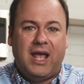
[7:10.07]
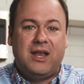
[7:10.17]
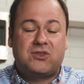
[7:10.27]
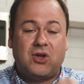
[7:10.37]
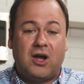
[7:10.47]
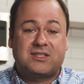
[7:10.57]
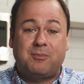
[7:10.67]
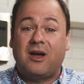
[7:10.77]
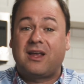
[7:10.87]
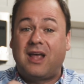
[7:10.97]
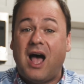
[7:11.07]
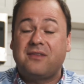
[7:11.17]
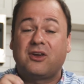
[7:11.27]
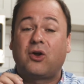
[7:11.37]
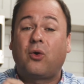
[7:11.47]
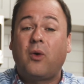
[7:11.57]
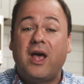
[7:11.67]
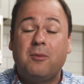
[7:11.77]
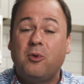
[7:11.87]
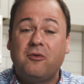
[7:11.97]
And it talks about God's
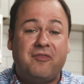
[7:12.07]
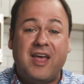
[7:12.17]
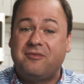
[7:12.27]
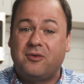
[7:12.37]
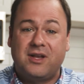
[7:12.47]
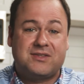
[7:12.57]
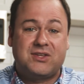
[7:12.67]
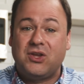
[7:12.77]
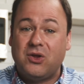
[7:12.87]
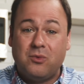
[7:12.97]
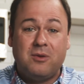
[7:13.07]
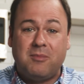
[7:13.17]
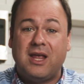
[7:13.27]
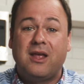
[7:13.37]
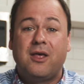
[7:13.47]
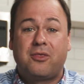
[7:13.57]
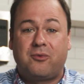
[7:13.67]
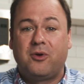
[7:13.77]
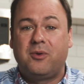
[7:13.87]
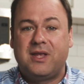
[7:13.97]
incredible faithfulness to you and me
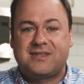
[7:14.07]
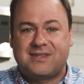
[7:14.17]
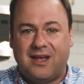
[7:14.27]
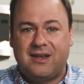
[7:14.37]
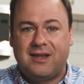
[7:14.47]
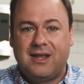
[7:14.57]
through his son.